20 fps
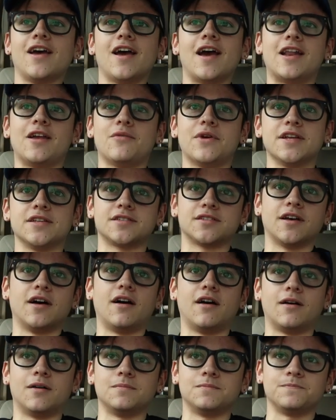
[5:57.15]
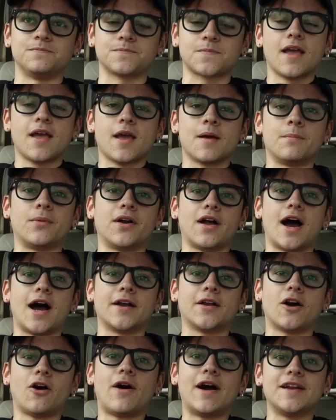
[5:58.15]
Anyways, but I
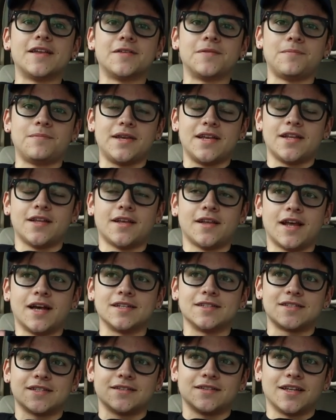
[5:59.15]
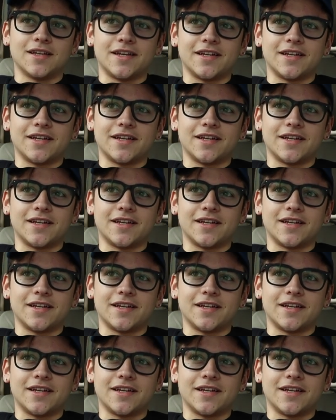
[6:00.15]
know I didn't mean it as in